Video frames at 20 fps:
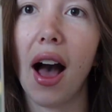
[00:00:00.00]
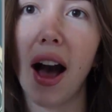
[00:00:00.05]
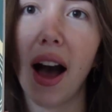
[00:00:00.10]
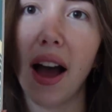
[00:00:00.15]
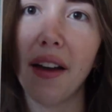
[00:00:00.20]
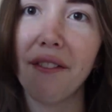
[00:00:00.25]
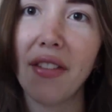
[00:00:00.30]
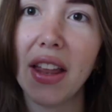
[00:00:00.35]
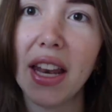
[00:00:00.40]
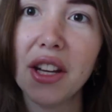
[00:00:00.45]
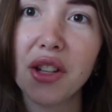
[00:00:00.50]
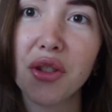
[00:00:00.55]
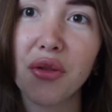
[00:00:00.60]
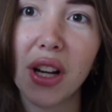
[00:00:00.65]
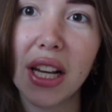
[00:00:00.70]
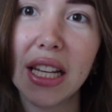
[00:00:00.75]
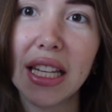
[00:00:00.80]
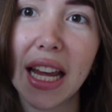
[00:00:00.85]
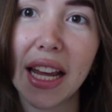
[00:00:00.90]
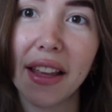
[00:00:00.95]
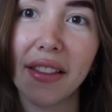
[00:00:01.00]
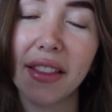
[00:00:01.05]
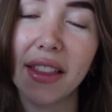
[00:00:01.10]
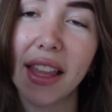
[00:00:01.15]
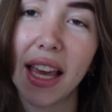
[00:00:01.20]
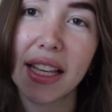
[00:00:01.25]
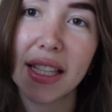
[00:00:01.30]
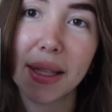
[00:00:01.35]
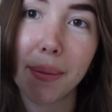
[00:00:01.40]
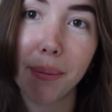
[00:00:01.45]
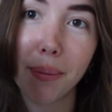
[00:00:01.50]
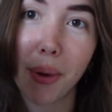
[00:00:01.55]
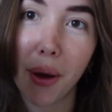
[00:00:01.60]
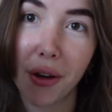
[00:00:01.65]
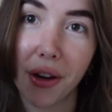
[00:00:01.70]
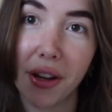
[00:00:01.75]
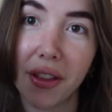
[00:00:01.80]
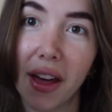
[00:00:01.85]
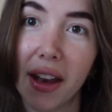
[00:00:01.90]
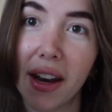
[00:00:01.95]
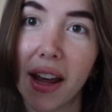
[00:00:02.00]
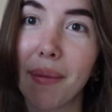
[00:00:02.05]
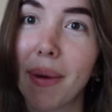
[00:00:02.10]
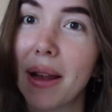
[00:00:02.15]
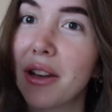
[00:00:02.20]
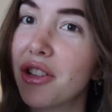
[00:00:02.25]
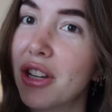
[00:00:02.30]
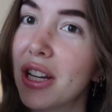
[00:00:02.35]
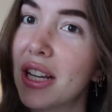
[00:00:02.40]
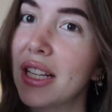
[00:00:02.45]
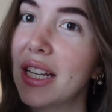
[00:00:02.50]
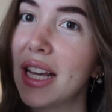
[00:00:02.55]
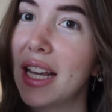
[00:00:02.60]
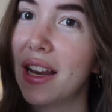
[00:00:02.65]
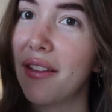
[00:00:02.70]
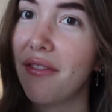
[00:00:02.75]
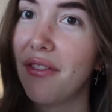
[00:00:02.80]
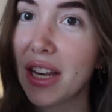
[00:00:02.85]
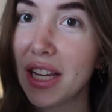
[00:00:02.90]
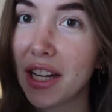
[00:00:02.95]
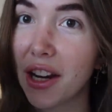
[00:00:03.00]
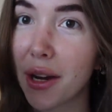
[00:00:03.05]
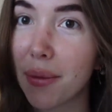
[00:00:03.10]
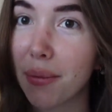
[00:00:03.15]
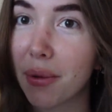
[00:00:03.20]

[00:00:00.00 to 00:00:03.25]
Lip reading: I finished reading this book that I mentioned in a video